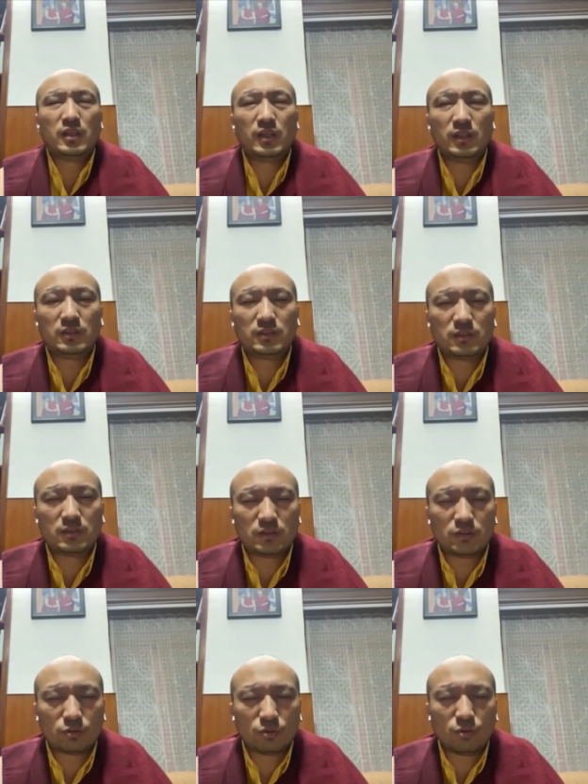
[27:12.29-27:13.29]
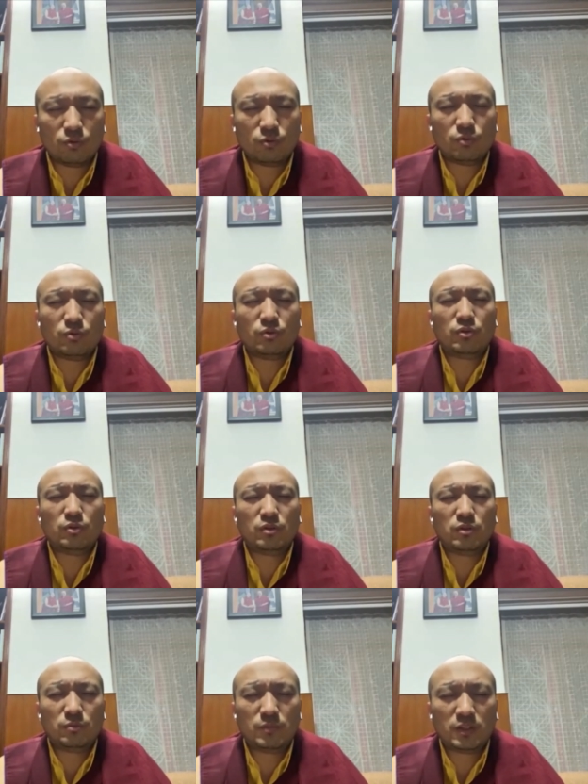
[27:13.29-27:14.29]
it's
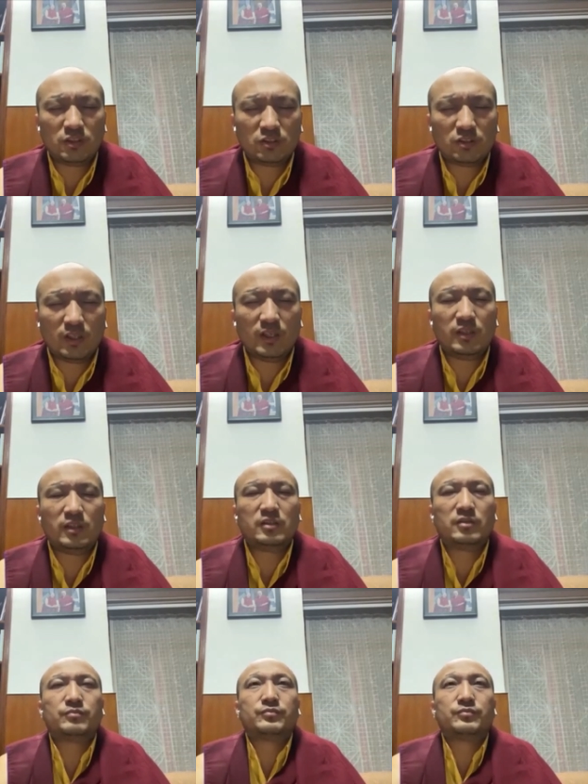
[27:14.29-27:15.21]
so much tiring.